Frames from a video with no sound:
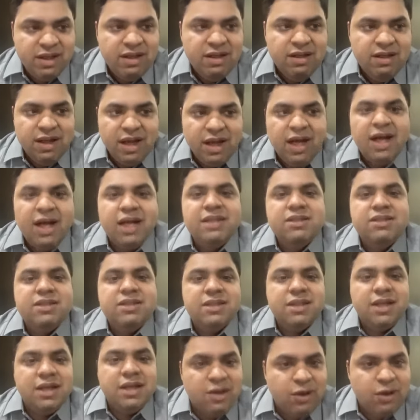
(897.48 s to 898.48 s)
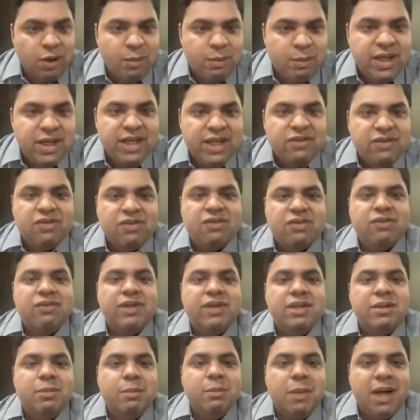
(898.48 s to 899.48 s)
large conglomerates
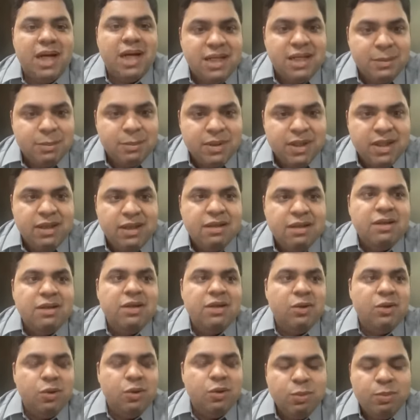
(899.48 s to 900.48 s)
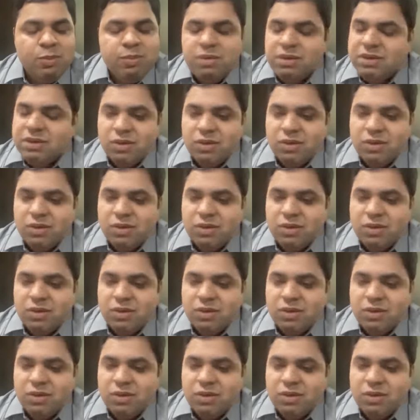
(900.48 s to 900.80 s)
with multiple group,